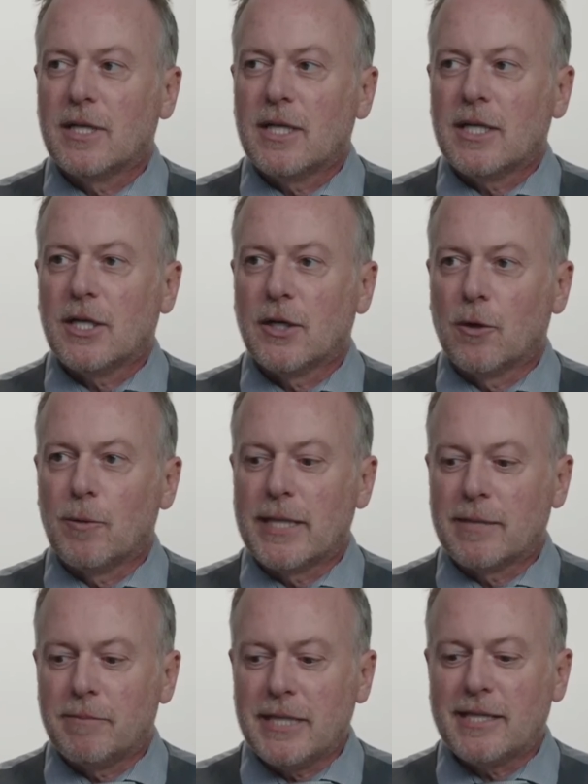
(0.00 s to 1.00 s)
you know, we
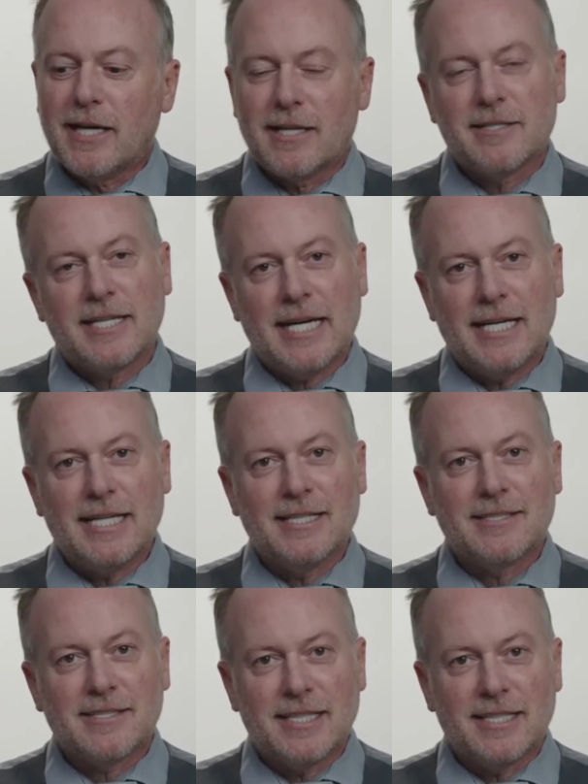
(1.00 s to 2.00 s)
can be kind of zany
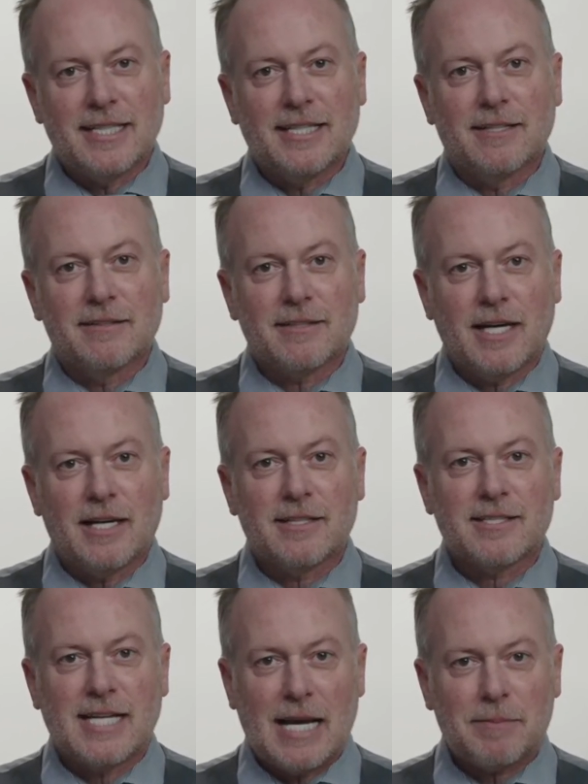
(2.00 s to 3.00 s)
and silly and kind of
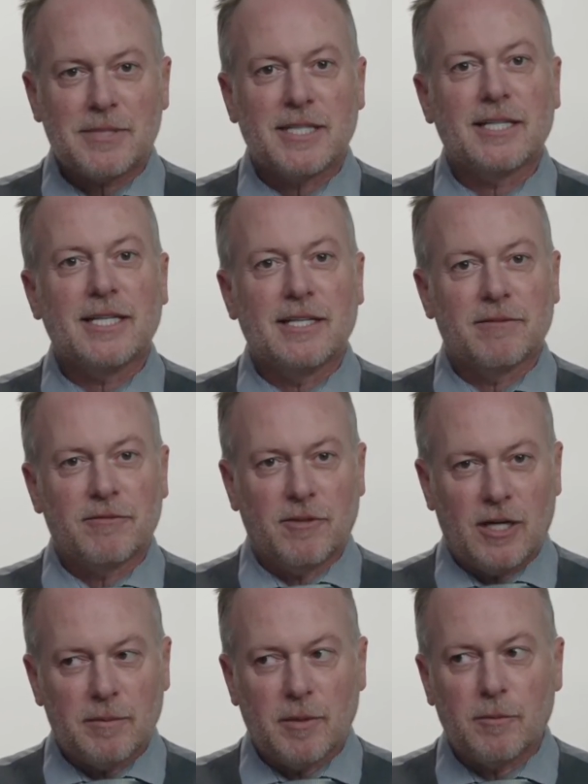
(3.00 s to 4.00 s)
slapsticky and
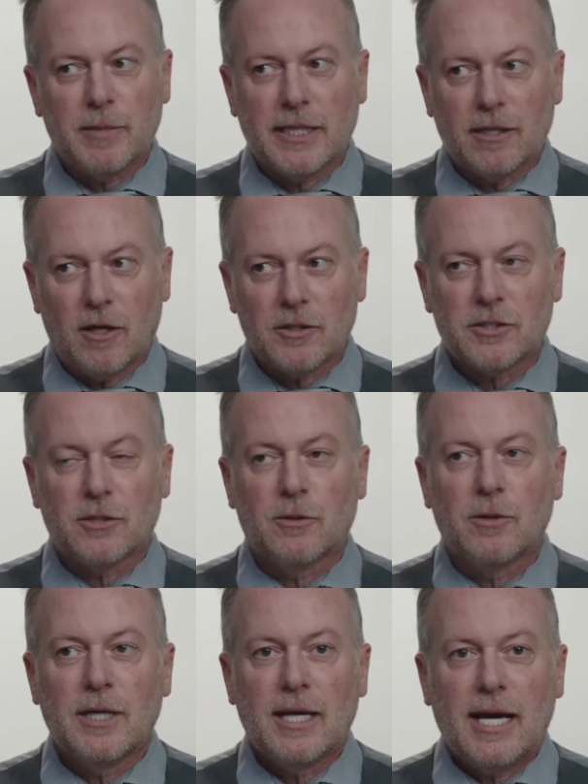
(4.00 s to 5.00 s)
fun, but we can
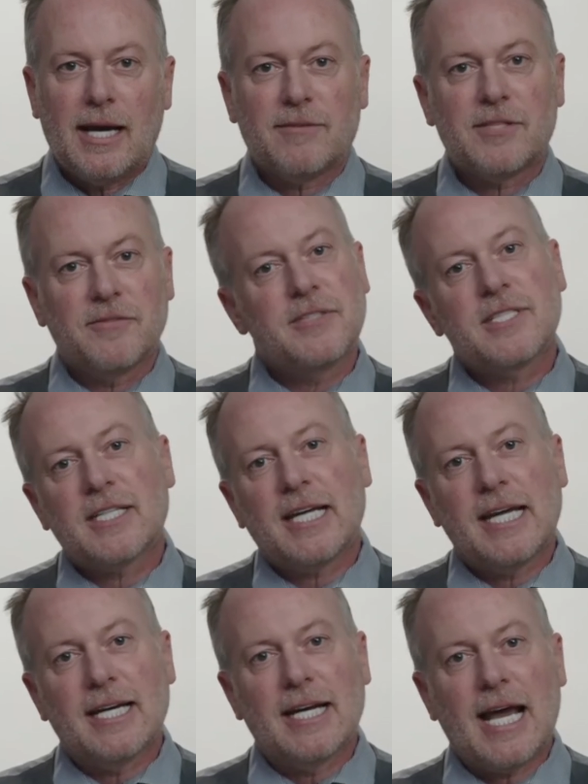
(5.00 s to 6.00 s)
also have
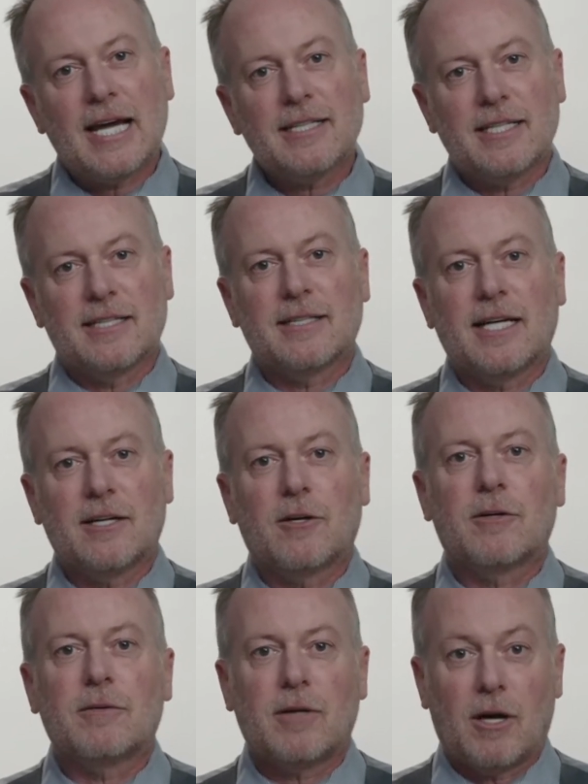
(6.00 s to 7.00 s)
sophisticated acting that
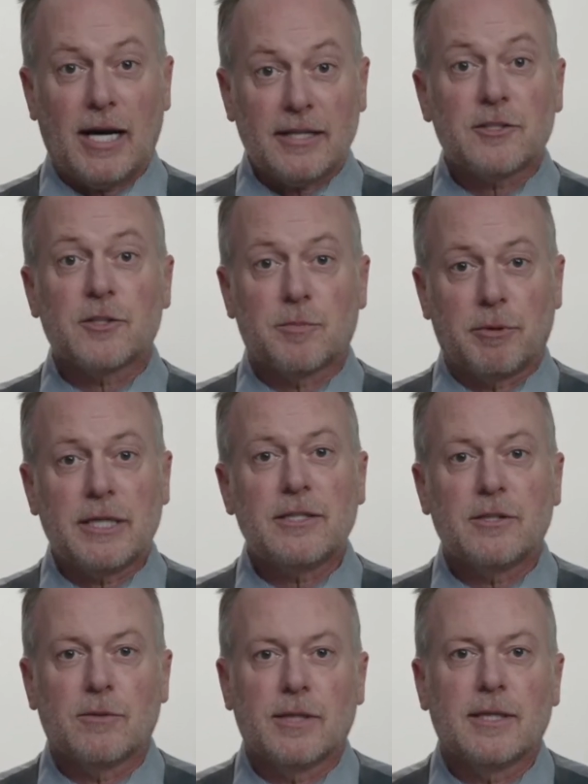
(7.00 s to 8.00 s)
our actors bring
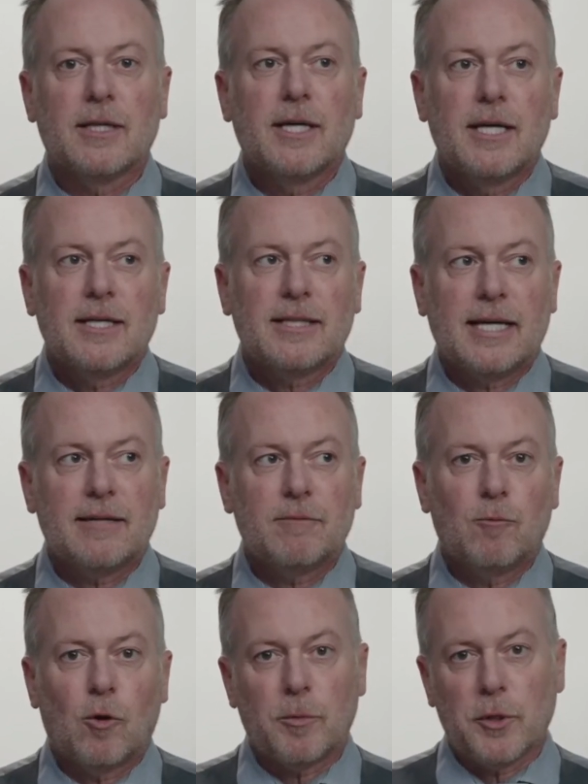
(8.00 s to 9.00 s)
to it that
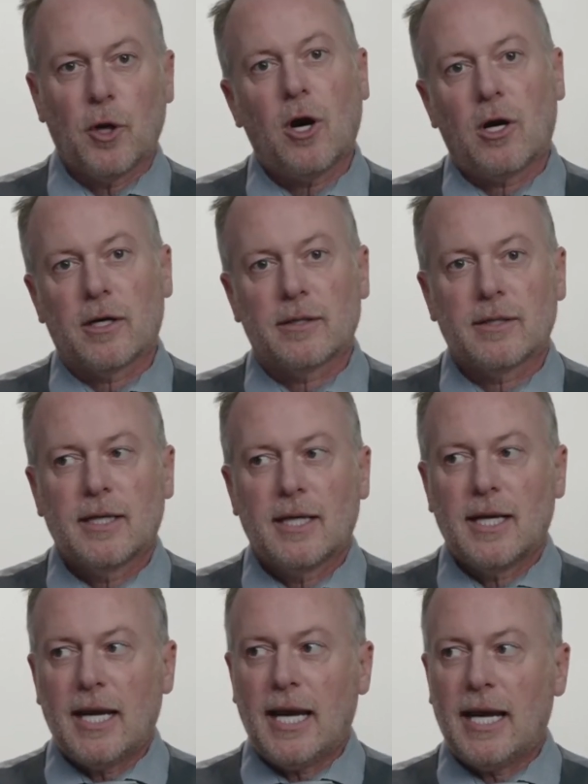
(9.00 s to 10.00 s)
warm your heart.
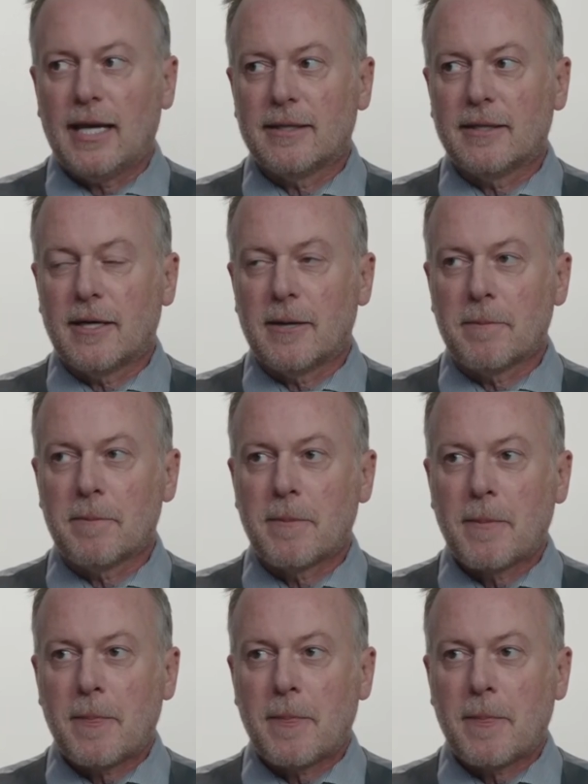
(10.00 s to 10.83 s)
And,